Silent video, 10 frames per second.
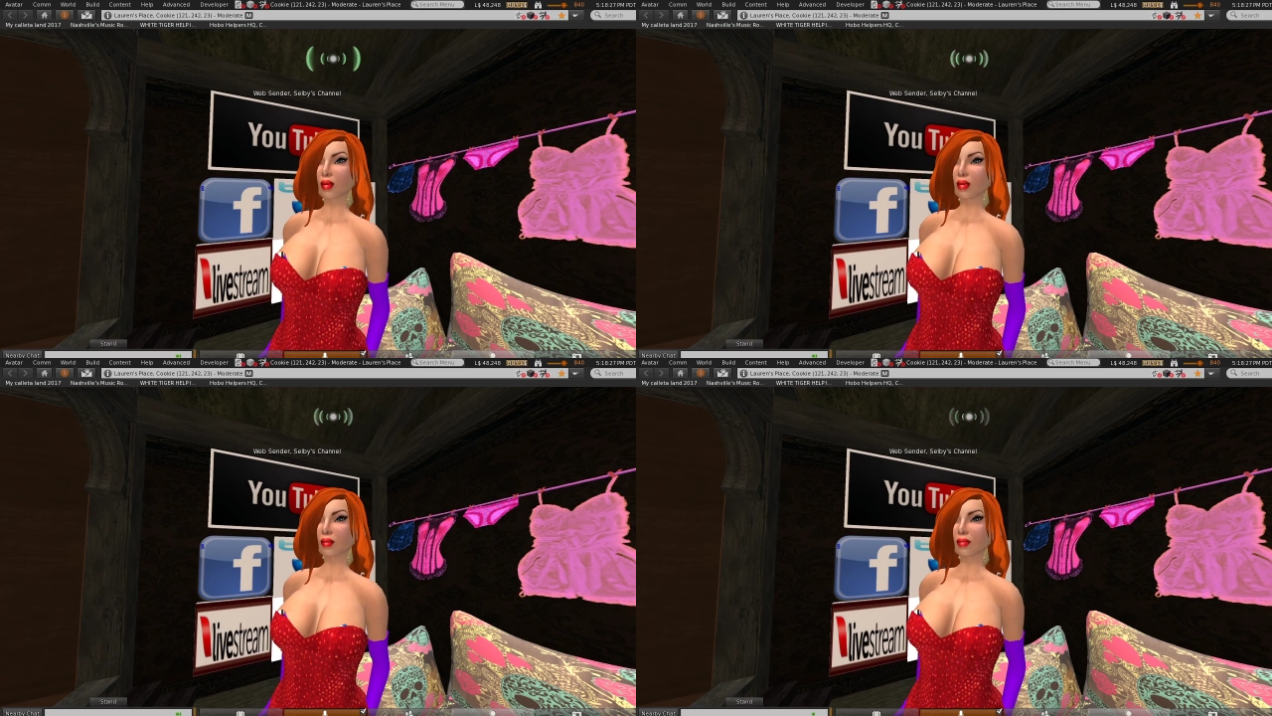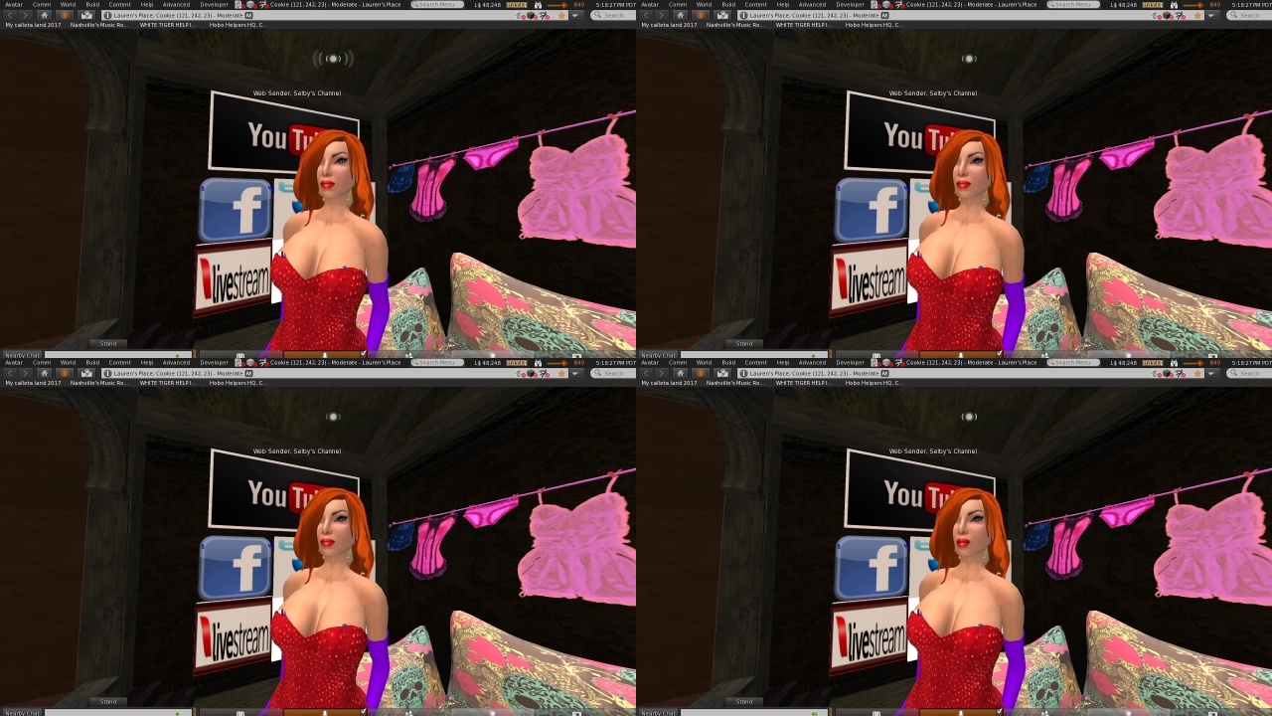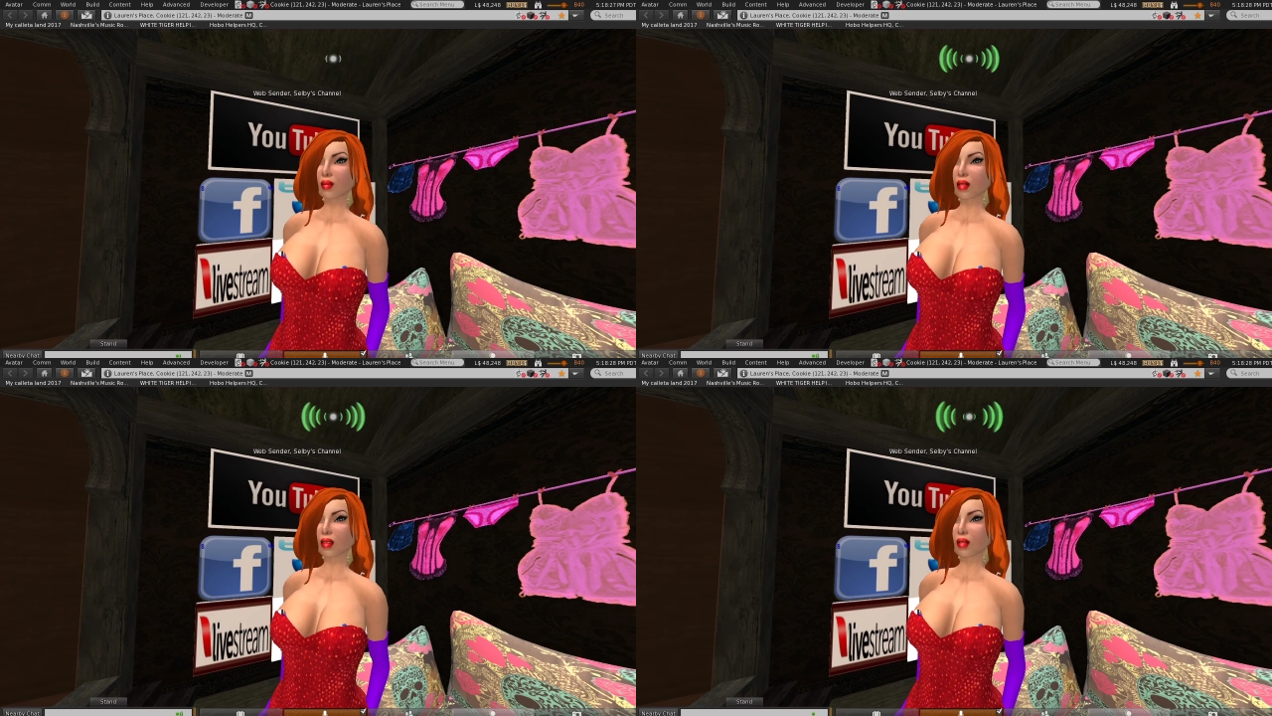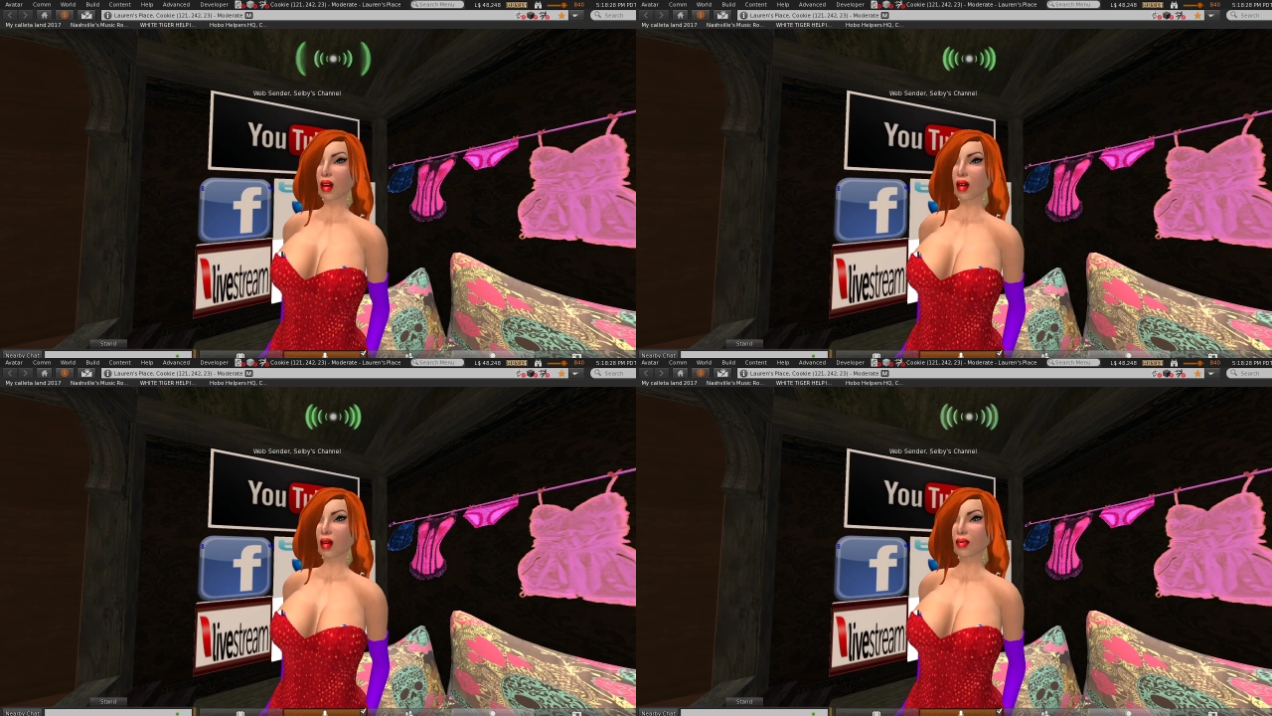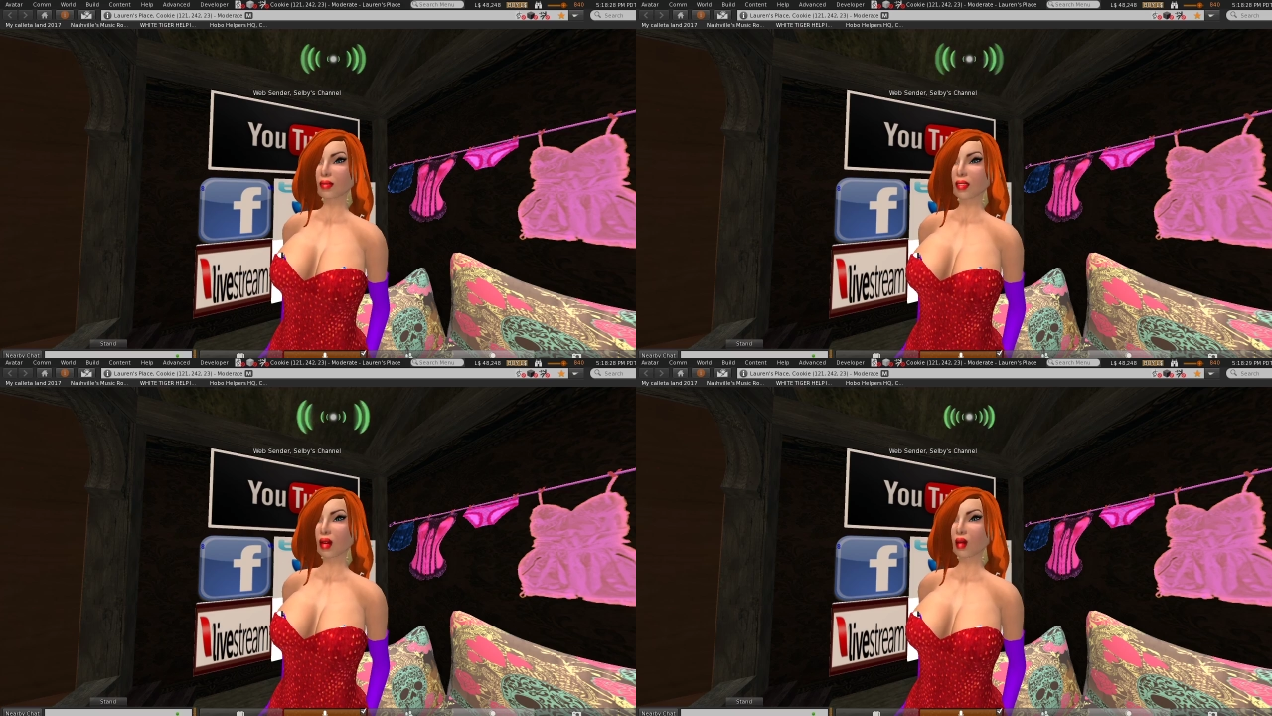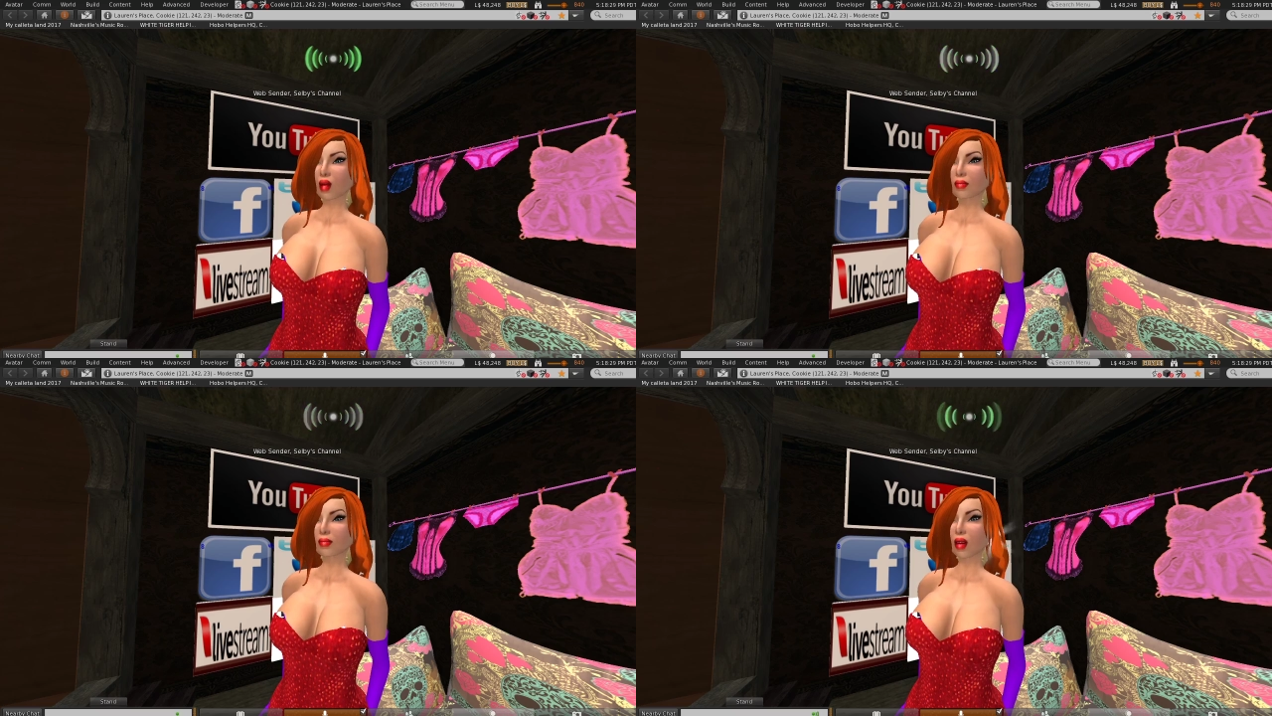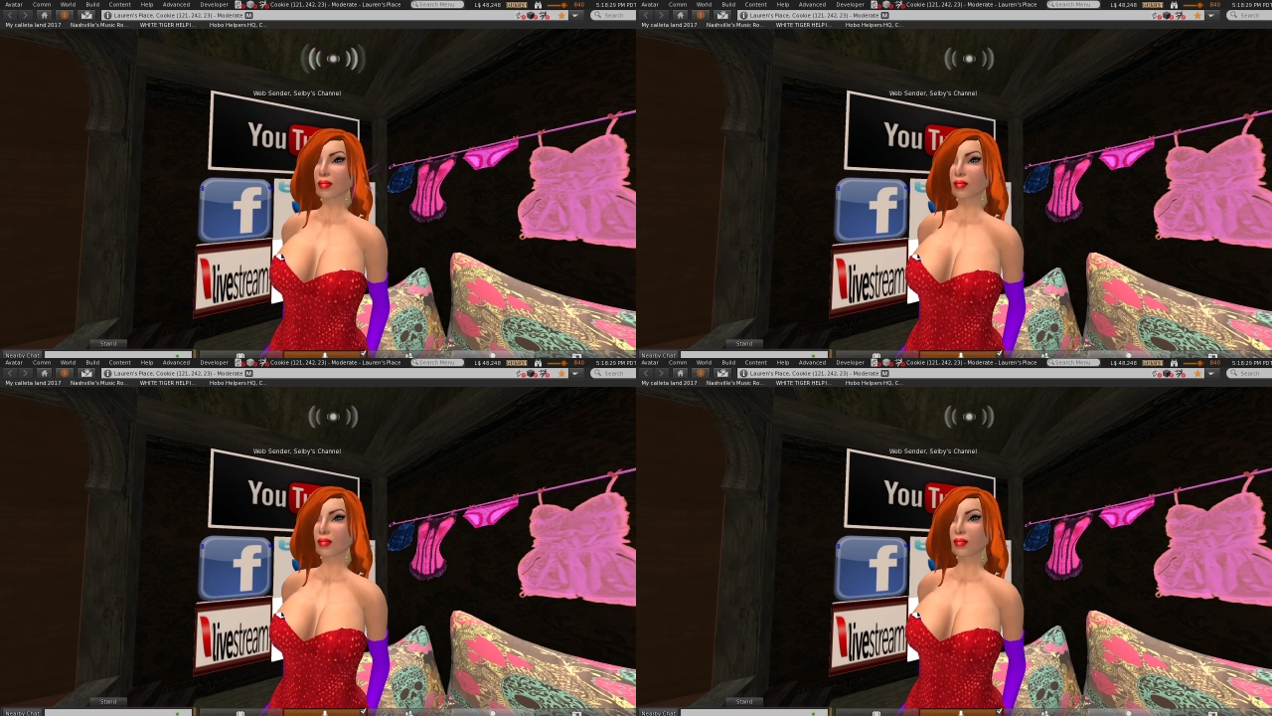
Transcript: And Sven in the back shouts,